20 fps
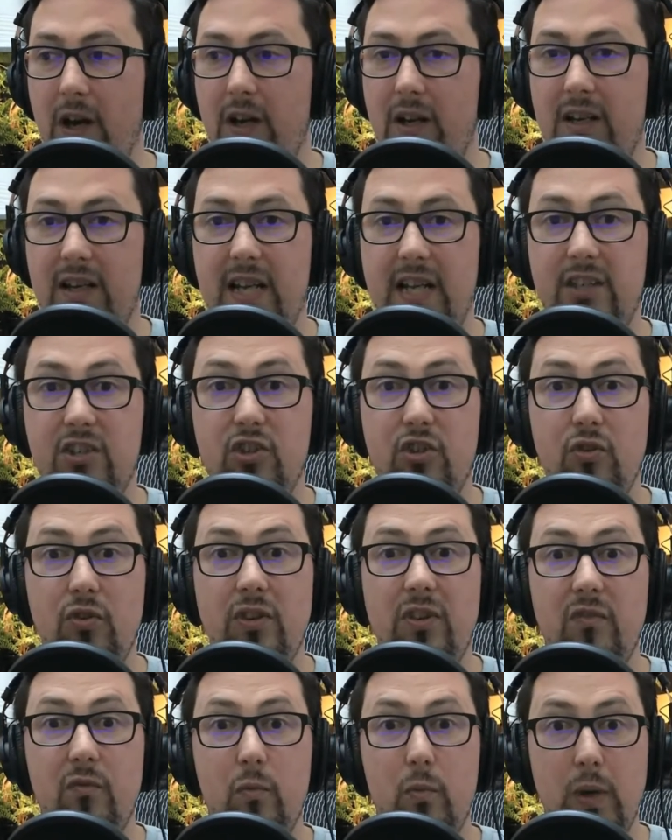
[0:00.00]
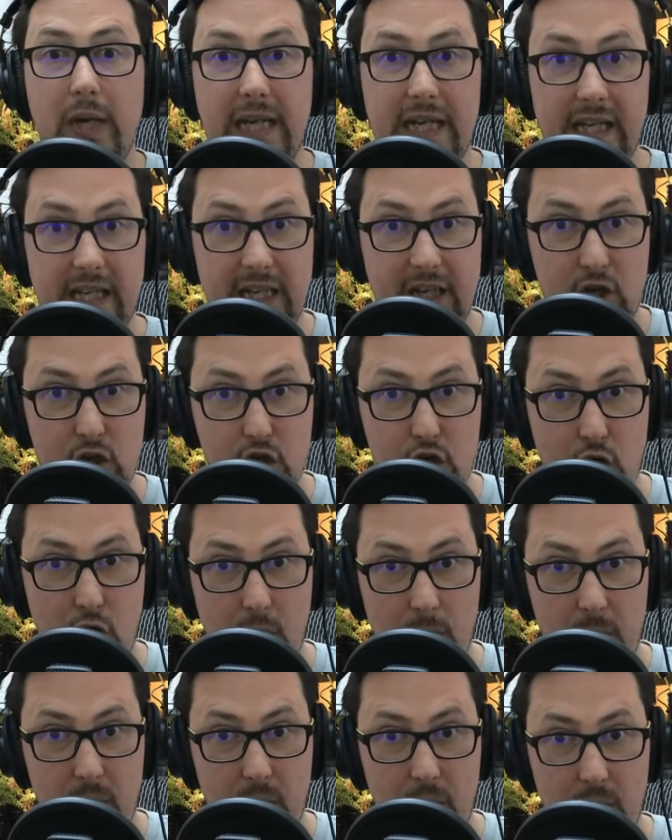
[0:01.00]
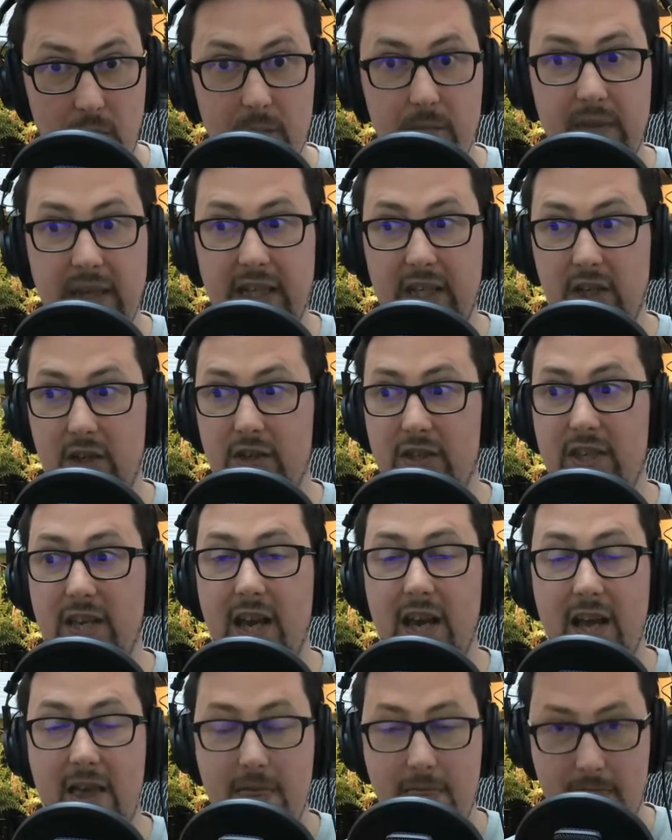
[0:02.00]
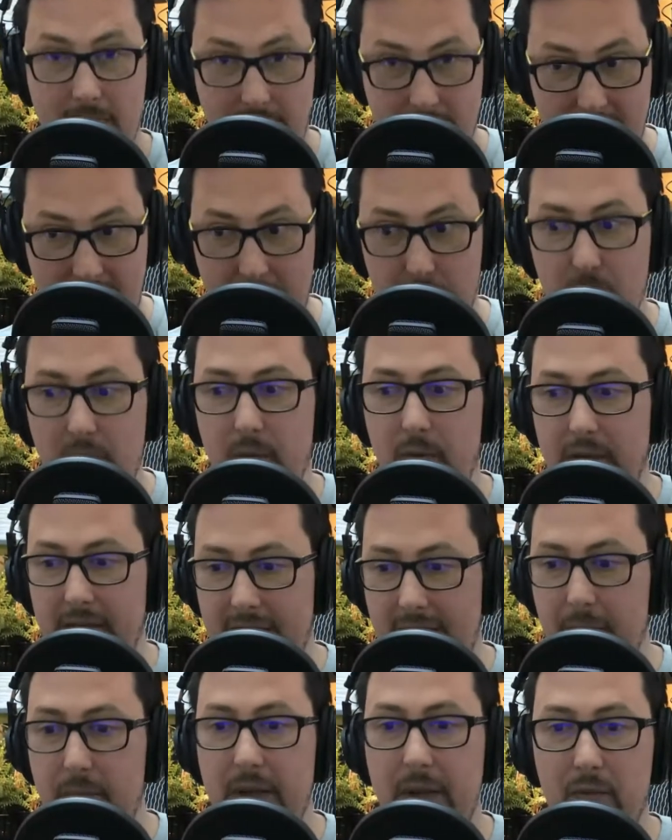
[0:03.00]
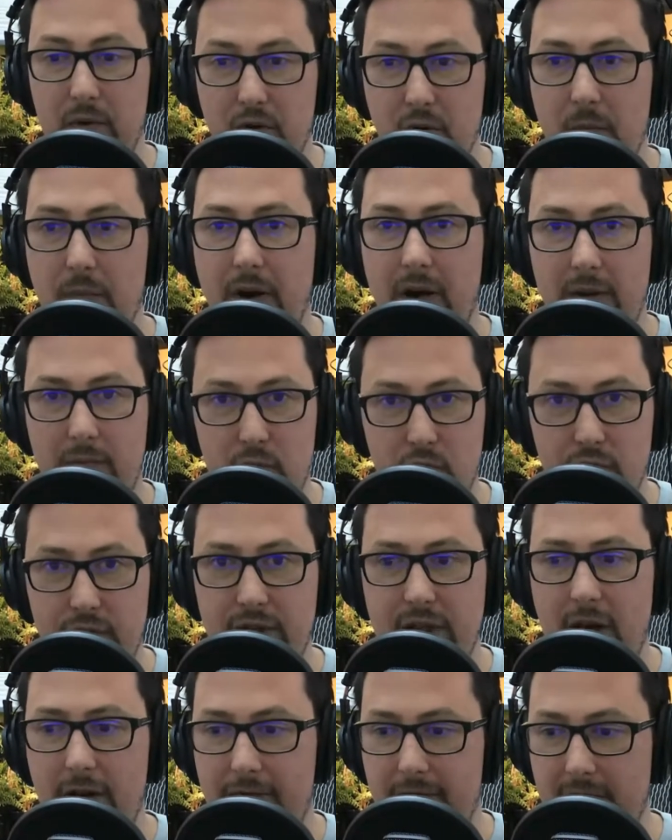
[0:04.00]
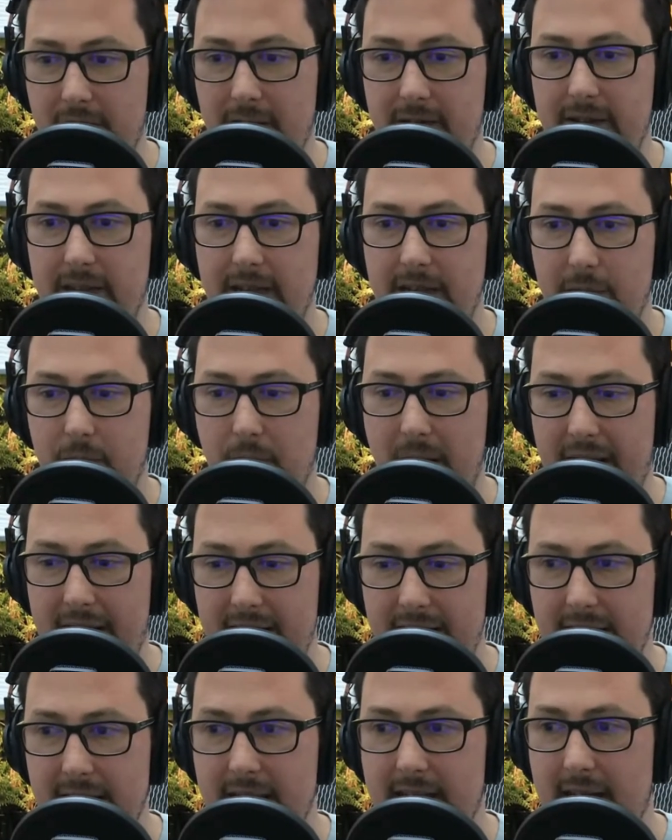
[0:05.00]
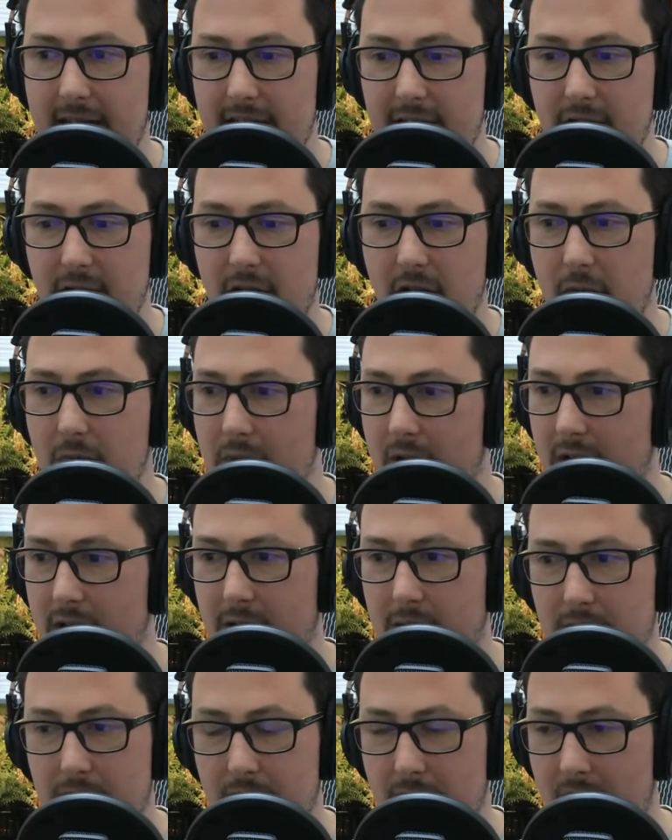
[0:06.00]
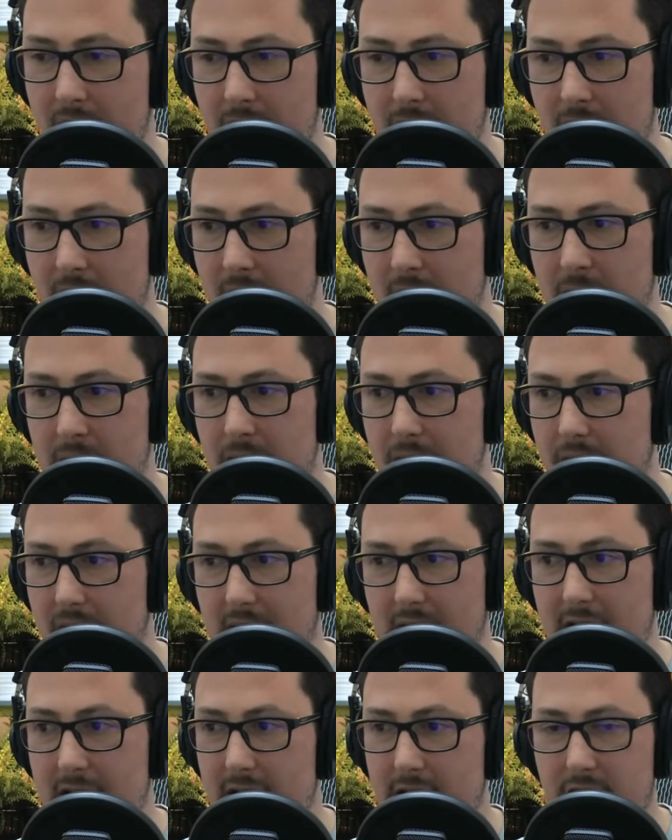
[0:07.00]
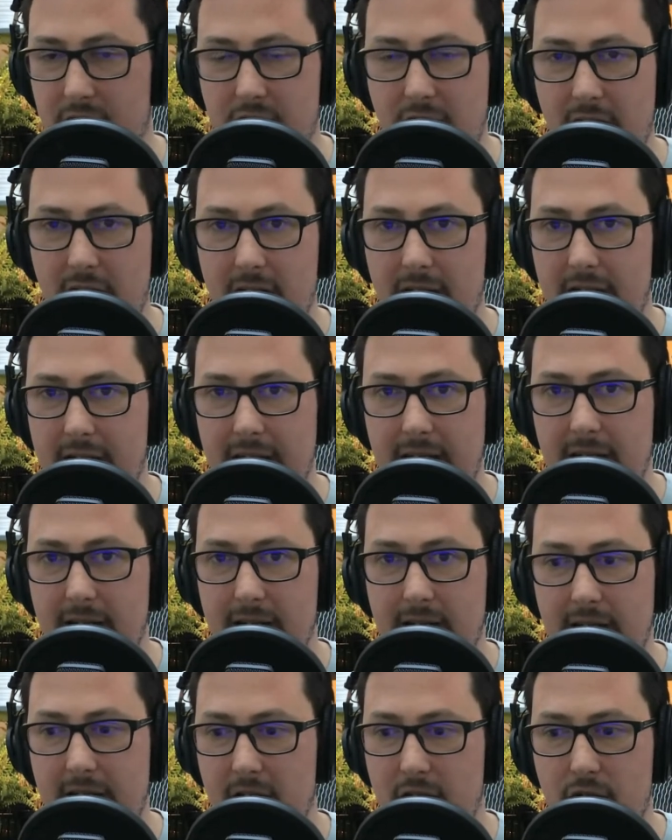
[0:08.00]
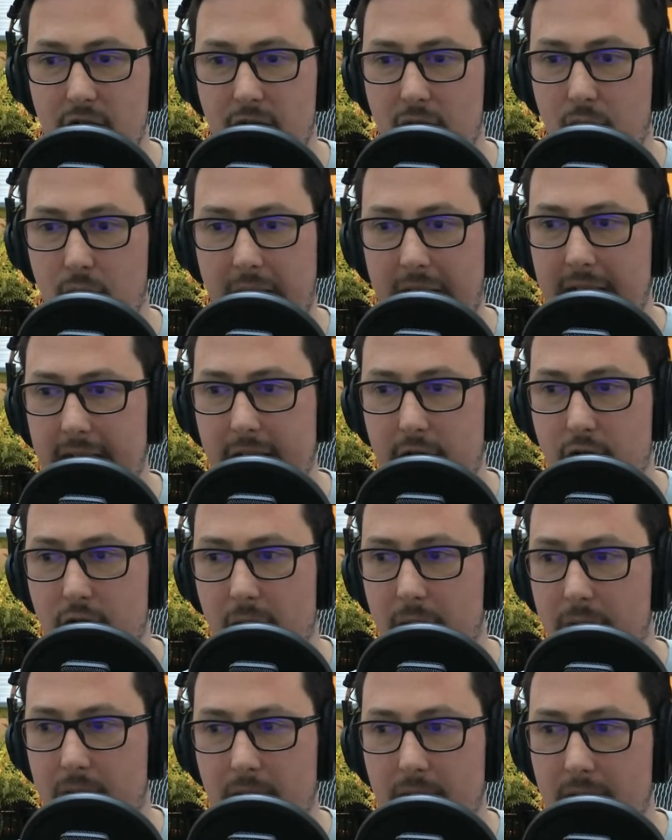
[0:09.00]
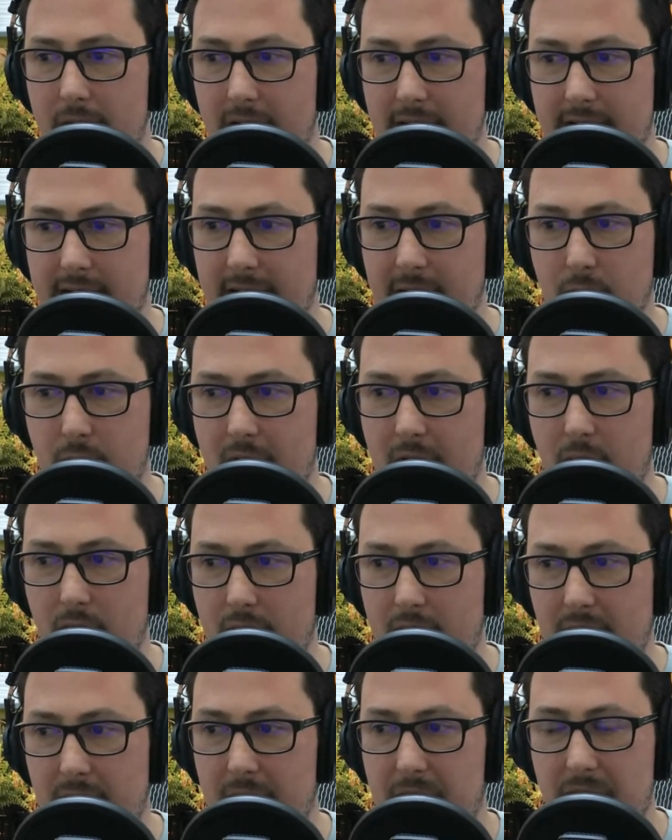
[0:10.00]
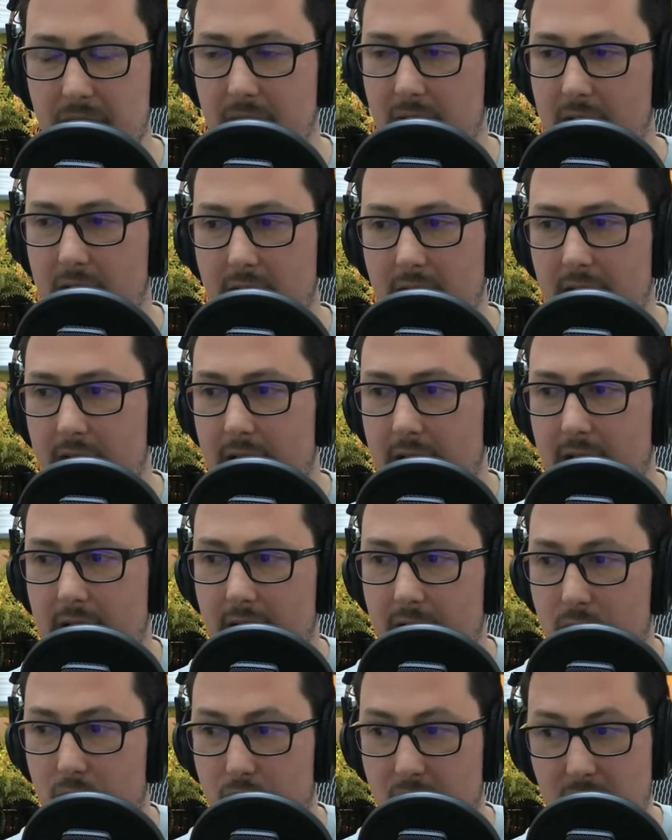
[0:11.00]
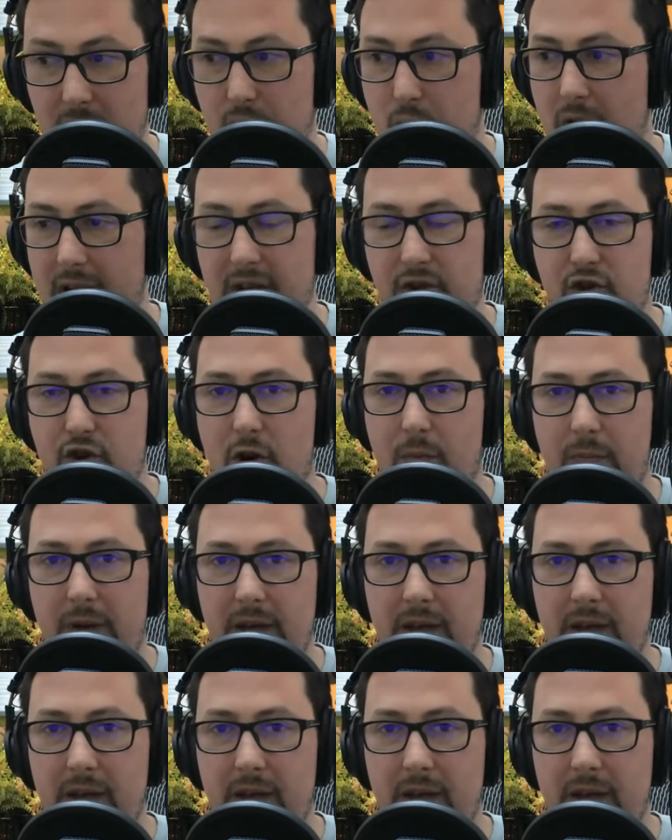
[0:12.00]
let's do the weekly shop because that way we get people to buy more stuff. And I think back in the days, my mum certainly didn't do a weekly shop. I think we went shopping